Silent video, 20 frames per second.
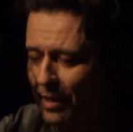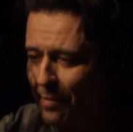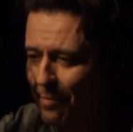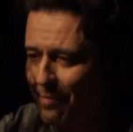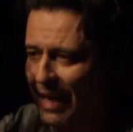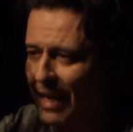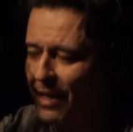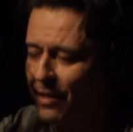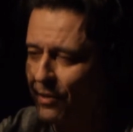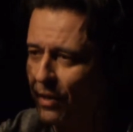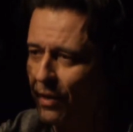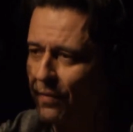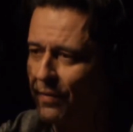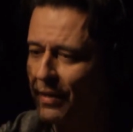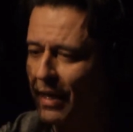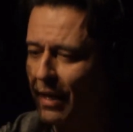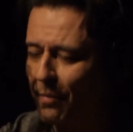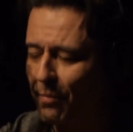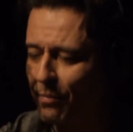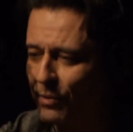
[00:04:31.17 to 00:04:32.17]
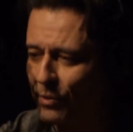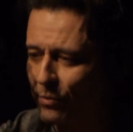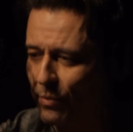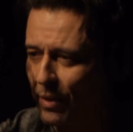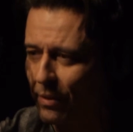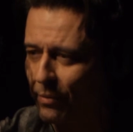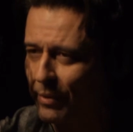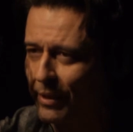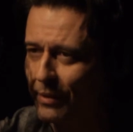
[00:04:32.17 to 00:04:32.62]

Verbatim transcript: a band on the album as well, right?